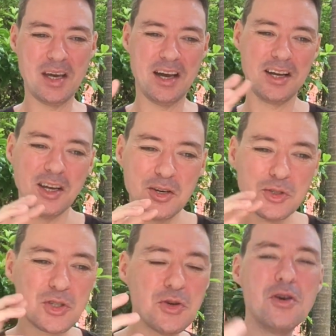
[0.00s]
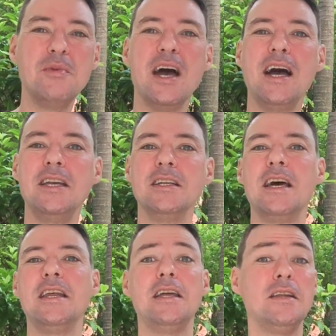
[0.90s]
I got a cool story behind it
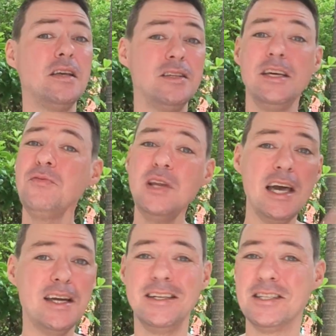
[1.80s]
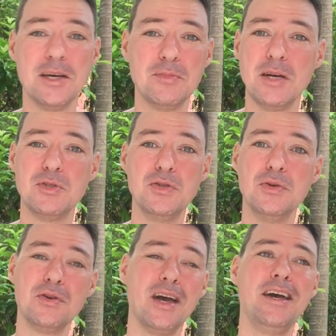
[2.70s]
and did related it sometimes
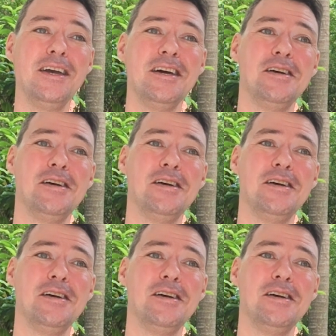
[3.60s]
to, okay,